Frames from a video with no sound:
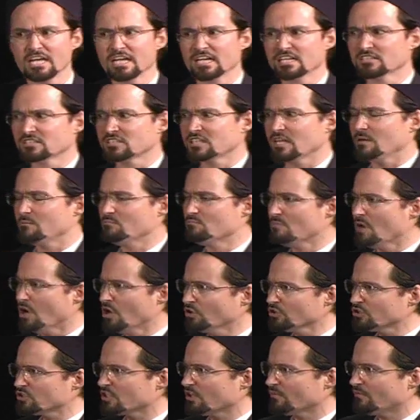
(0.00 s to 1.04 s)
is that
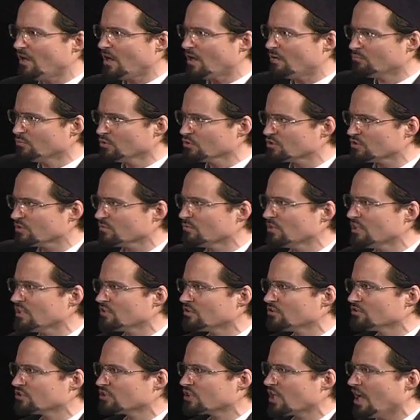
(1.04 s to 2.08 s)
most of our Muslim
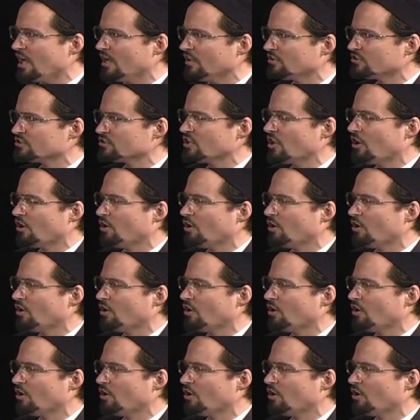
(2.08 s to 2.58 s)
legal scholars